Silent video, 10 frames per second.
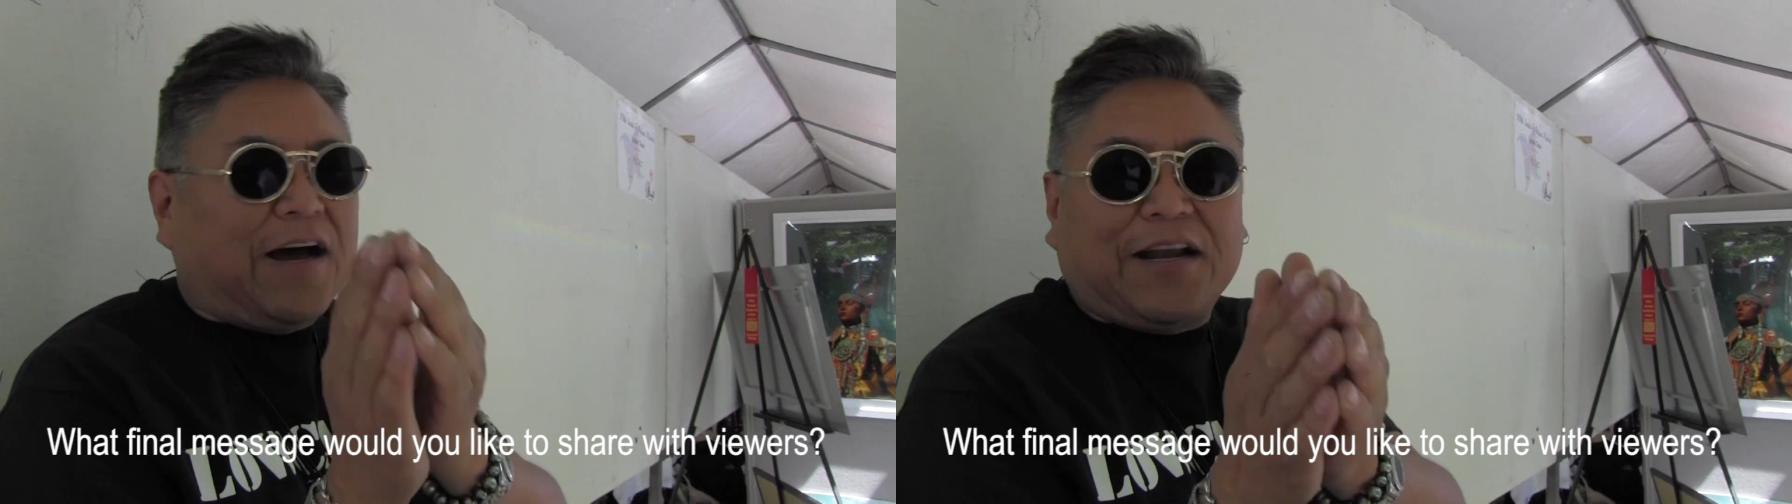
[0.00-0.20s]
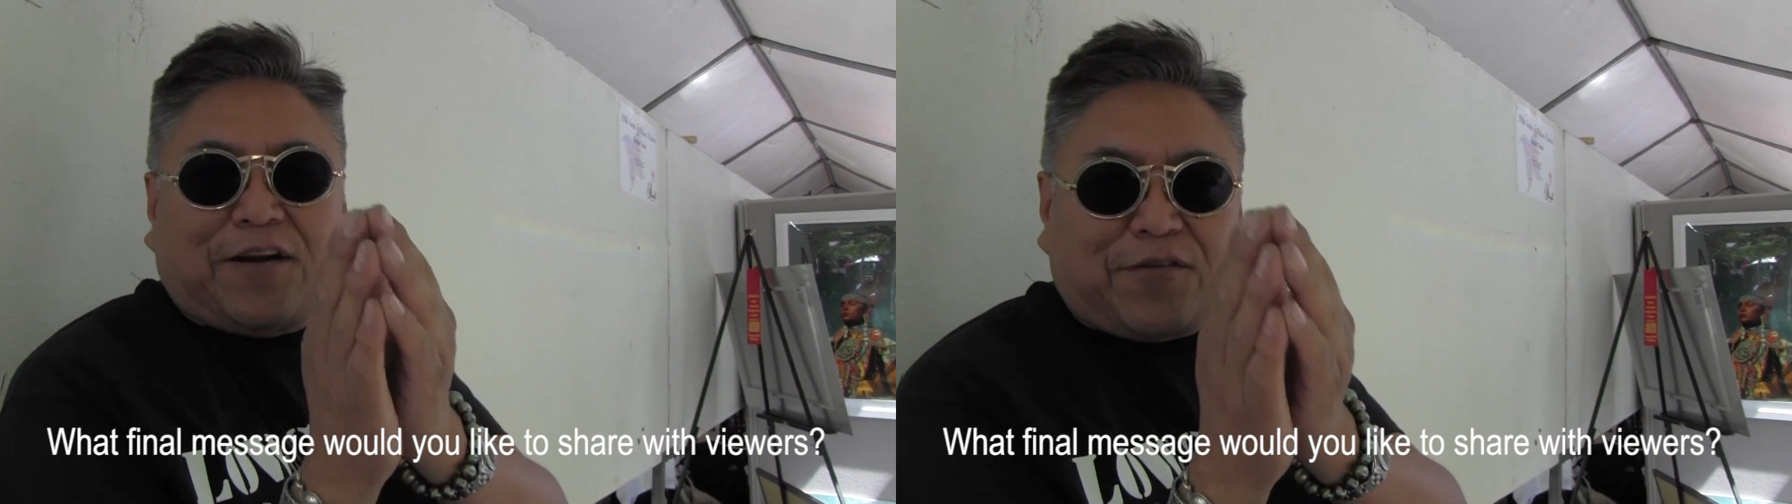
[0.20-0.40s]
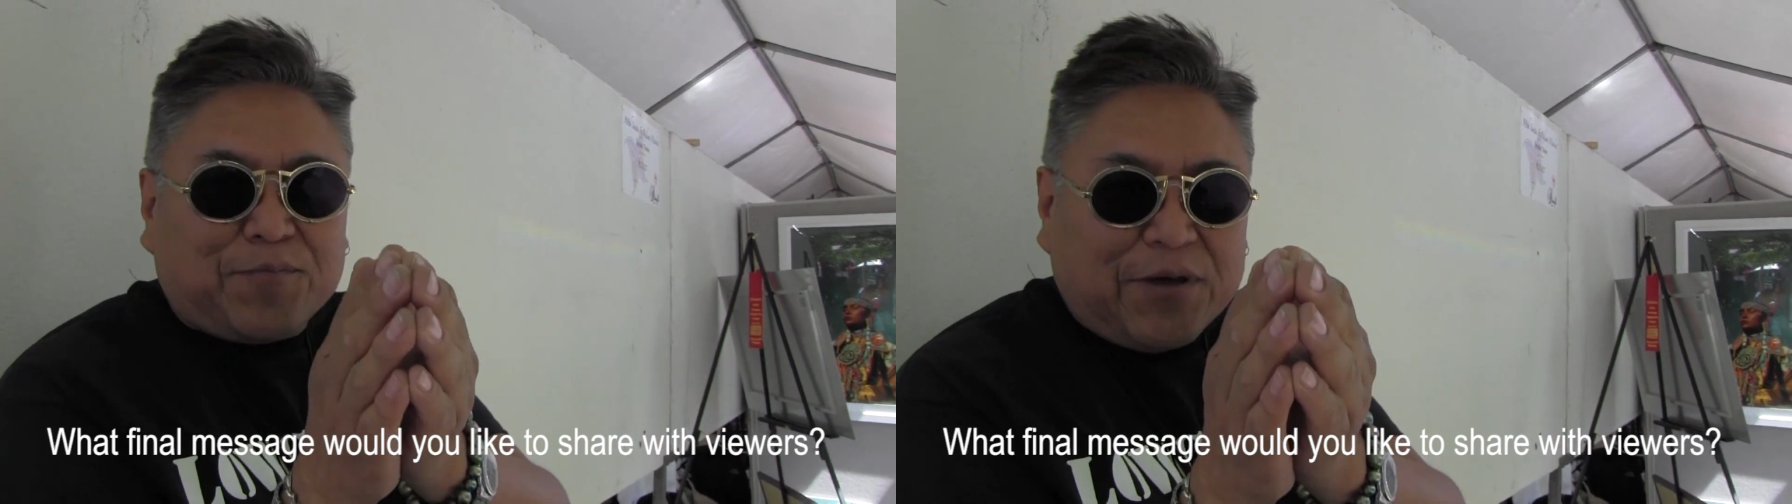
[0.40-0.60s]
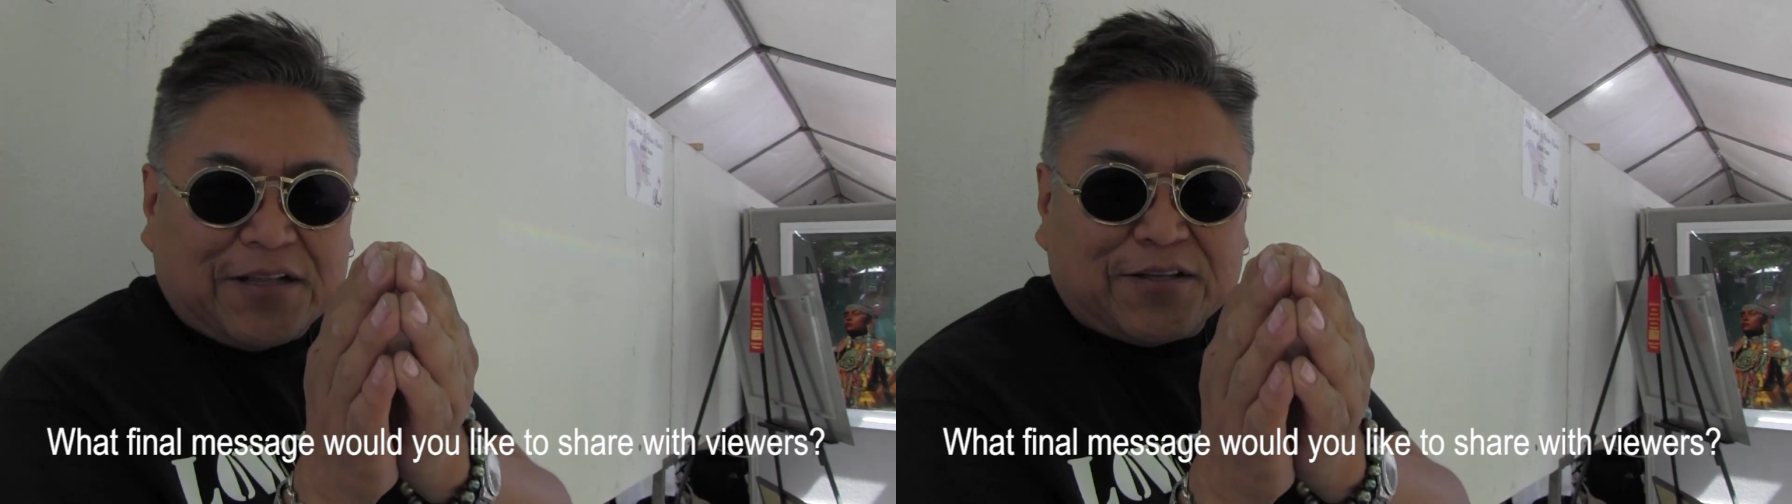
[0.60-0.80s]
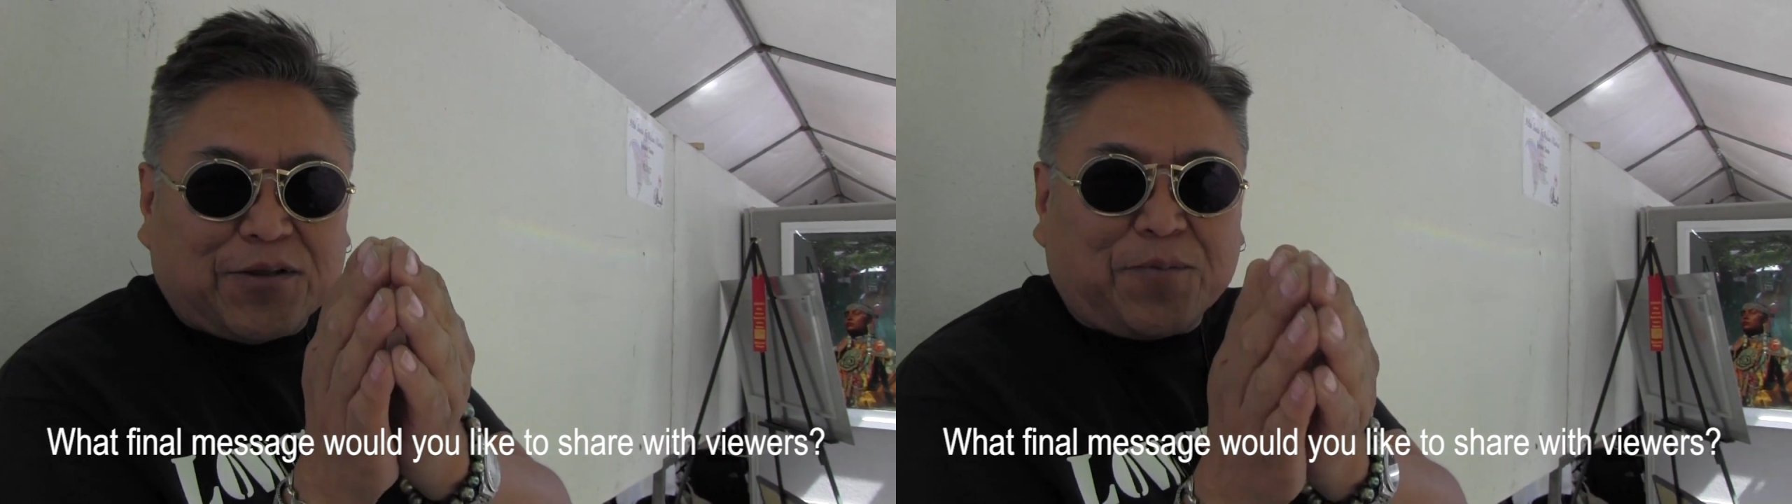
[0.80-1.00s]
not ever
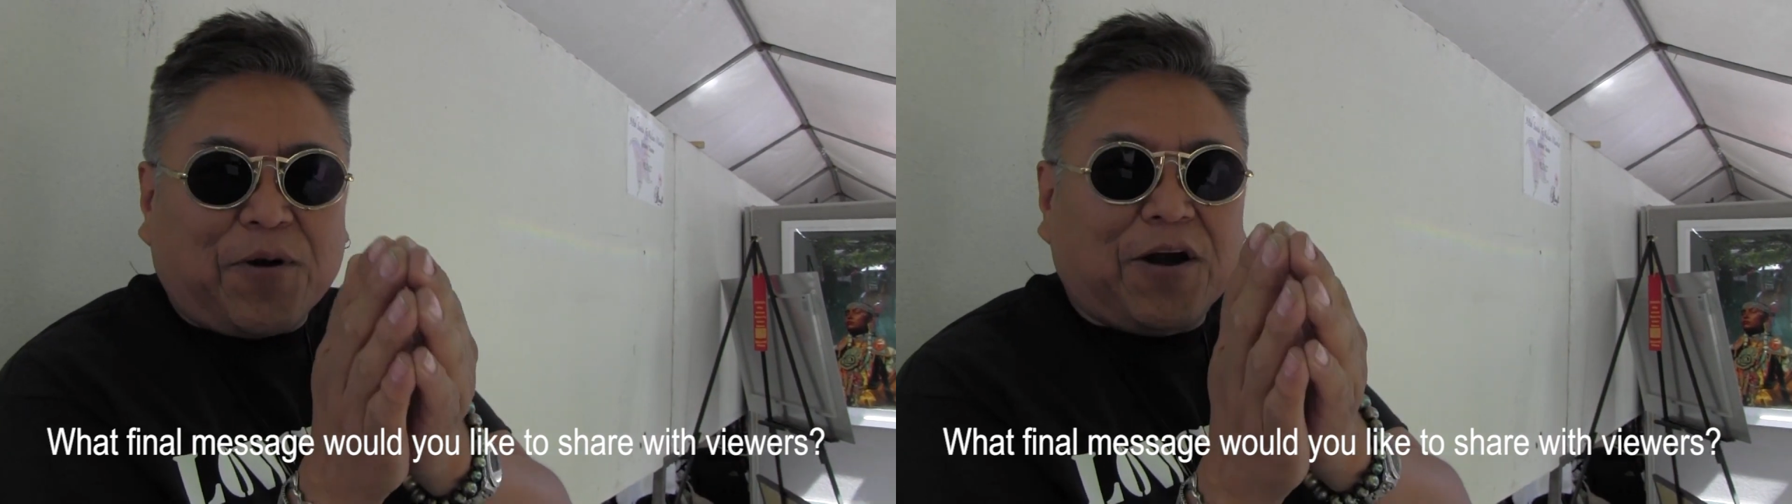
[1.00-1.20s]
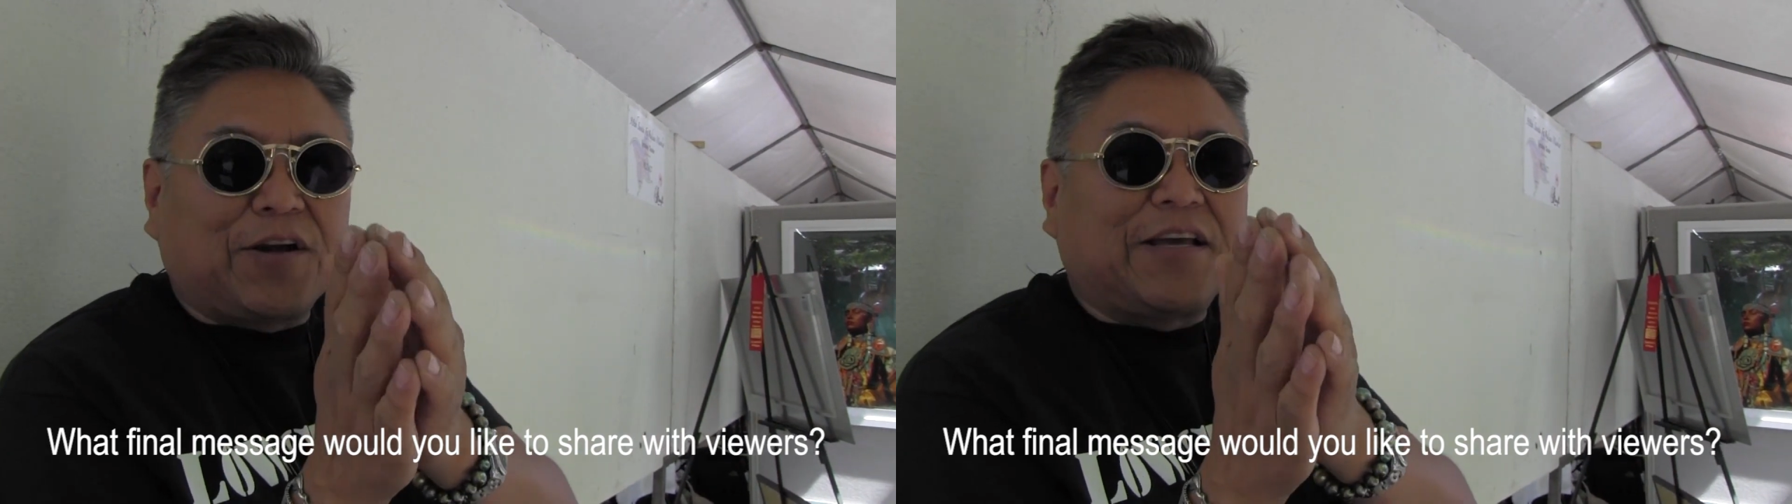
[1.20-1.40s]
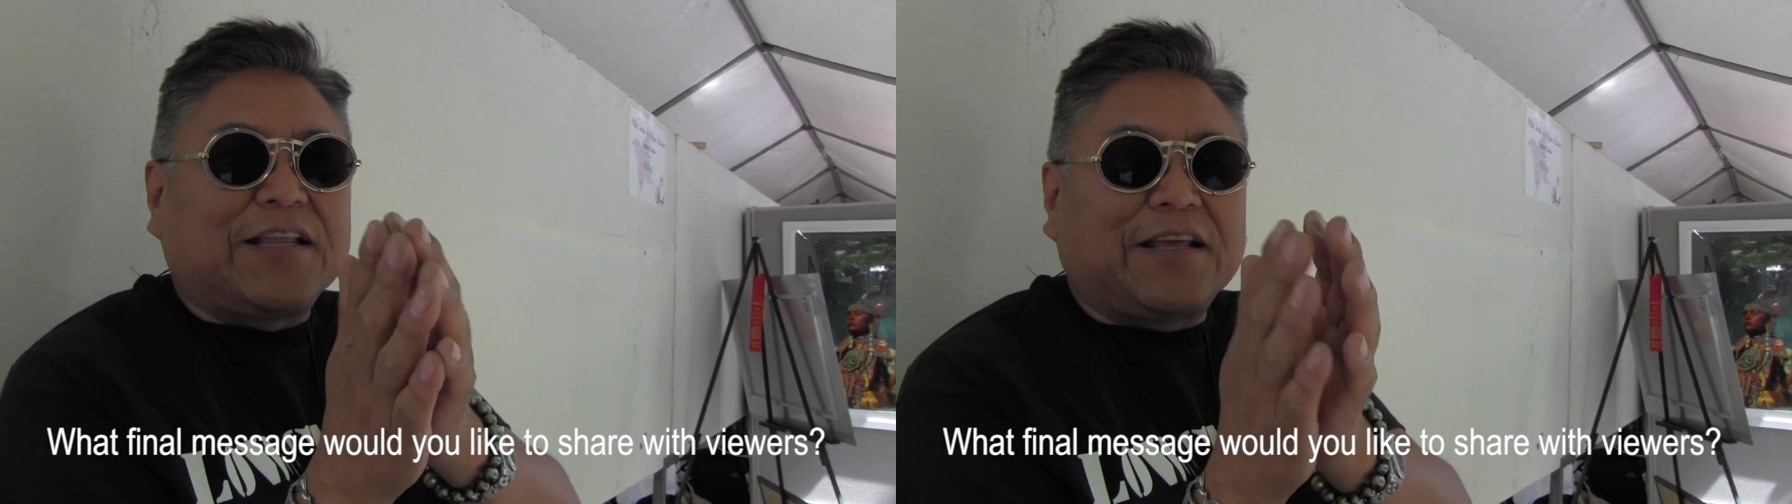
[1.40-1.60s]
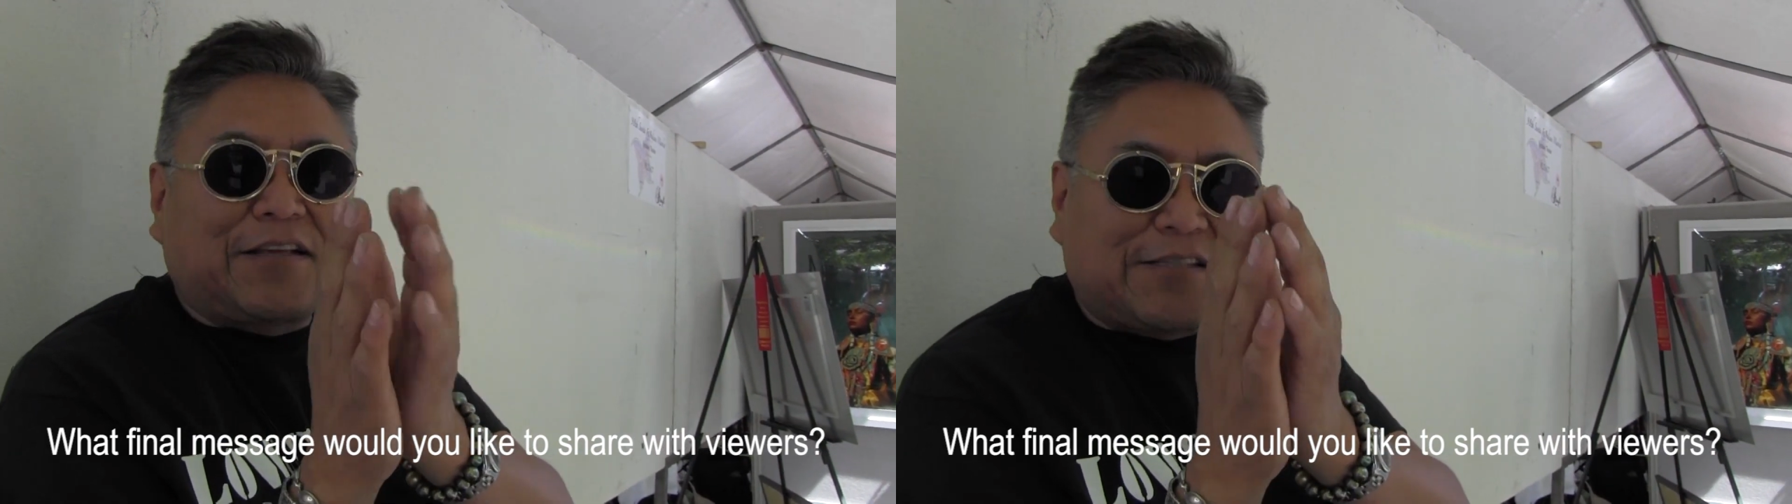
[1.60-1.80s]
been to the market,